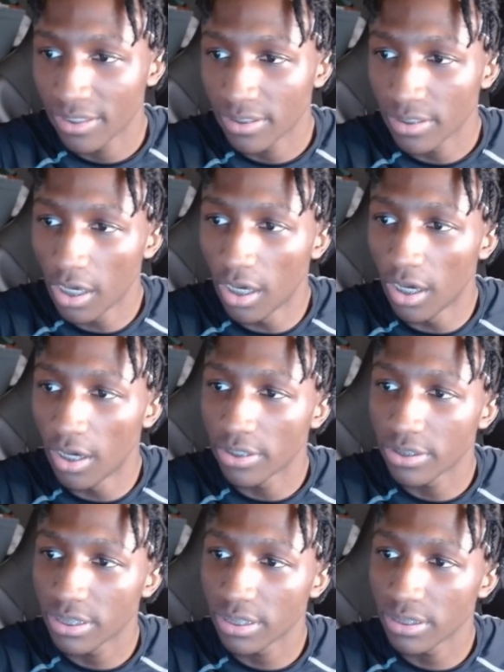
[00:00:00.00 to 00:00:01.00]
No,
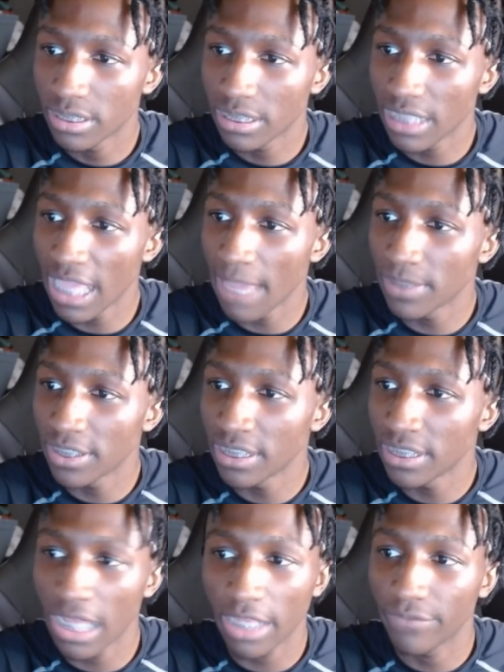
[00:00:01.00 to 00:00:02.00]
slap the
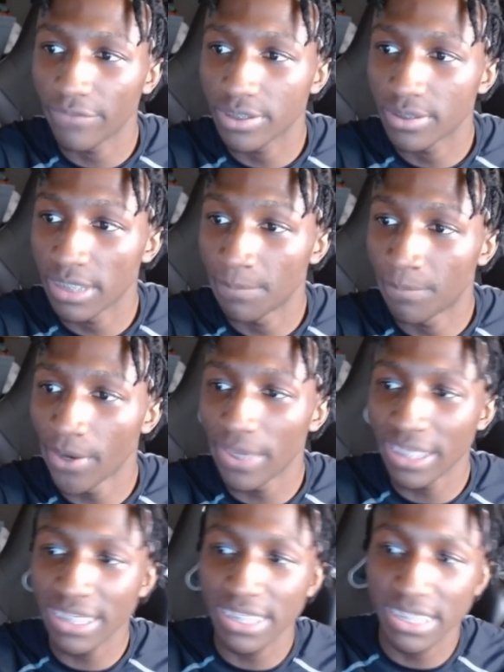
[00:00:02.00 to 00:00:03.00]
shit out of us. Bro, and it